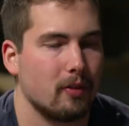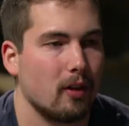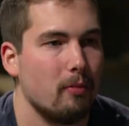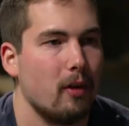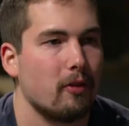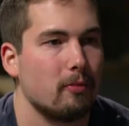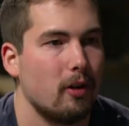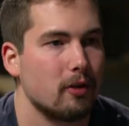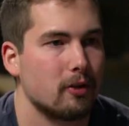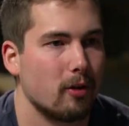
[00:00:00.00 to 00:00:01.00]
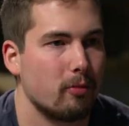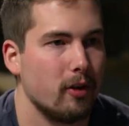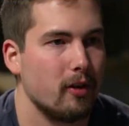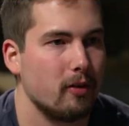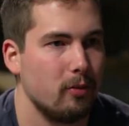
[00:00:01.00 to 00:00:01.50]
was coming back from All-Star
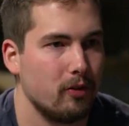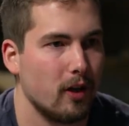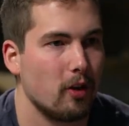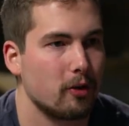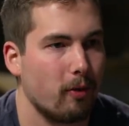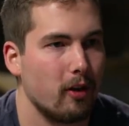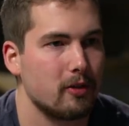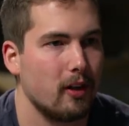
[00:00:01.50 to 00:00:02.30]
break with Garrett Sparks,